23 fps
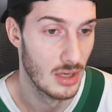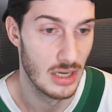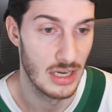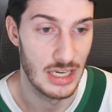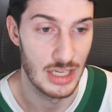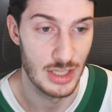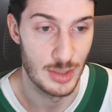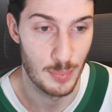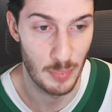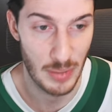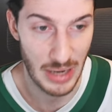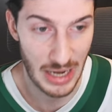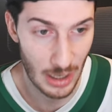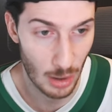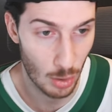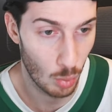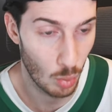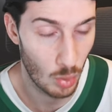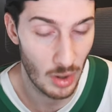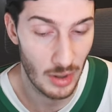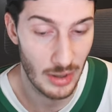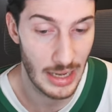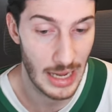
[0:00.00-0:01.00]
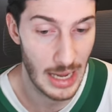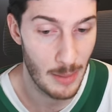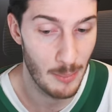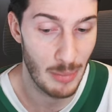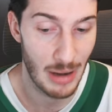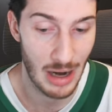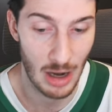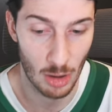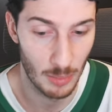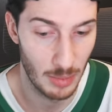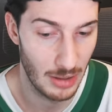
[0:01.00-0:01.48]
He's pair one and
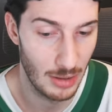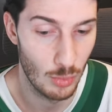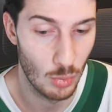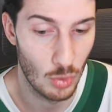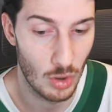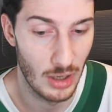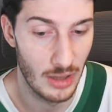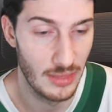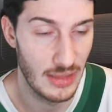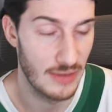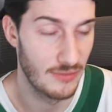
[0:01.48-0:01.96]
power play one.